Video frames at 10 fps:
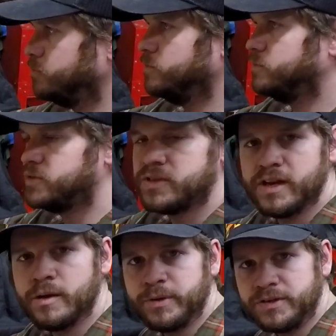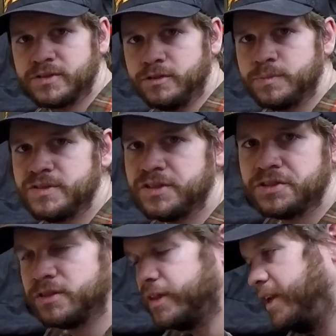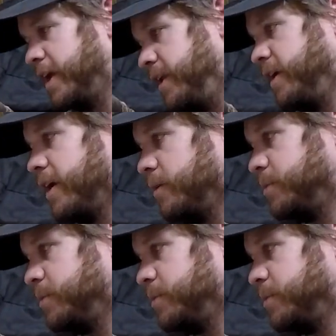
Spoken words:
set up in a certain position to let any kind of